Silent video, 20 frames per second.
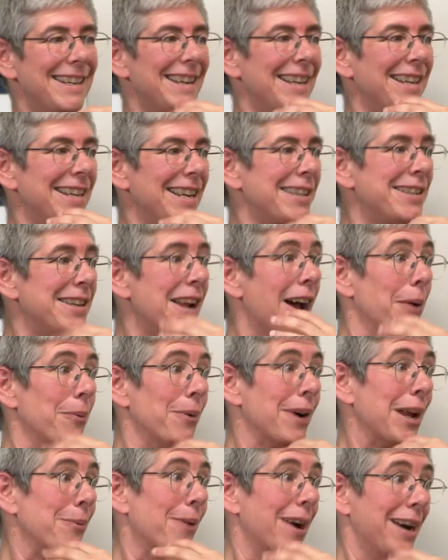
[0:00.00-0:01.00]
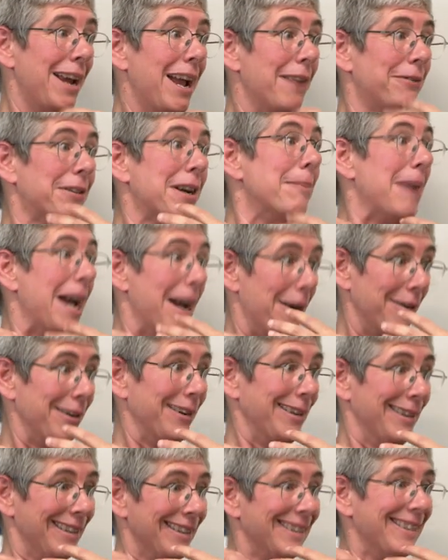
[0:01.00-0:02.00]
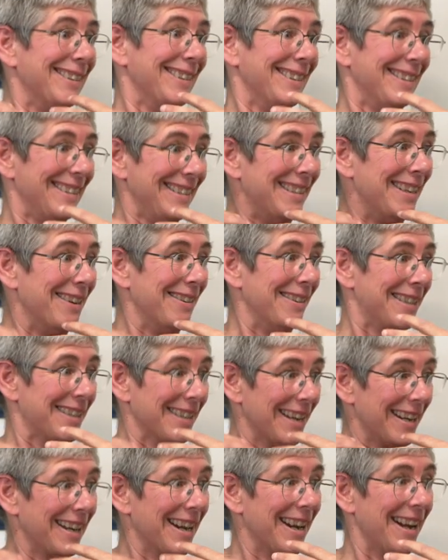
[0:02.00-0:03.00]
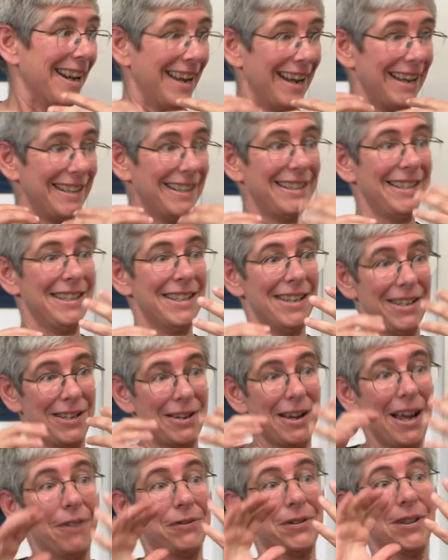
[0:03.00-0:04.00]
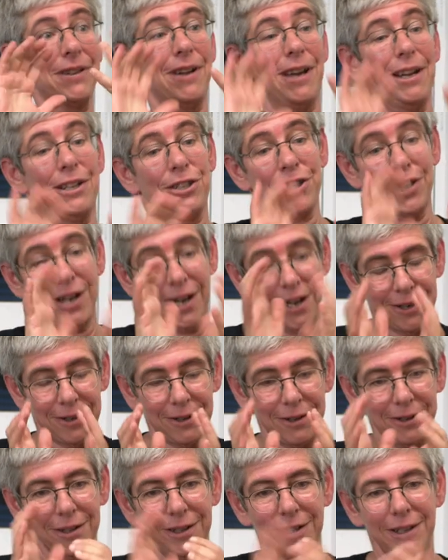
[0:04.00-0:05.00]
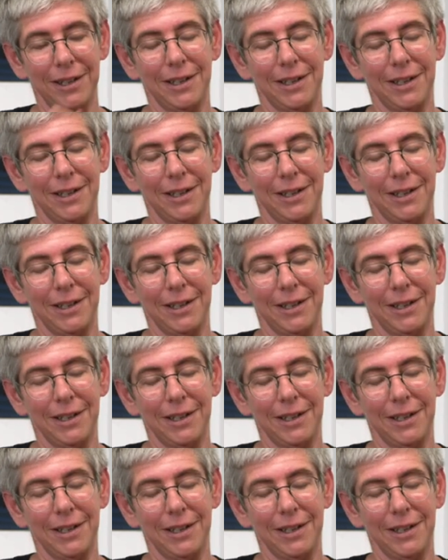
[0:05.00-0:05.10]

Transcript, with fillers: is not what I want to have come out. You know, it's like I, you know, you have to like channel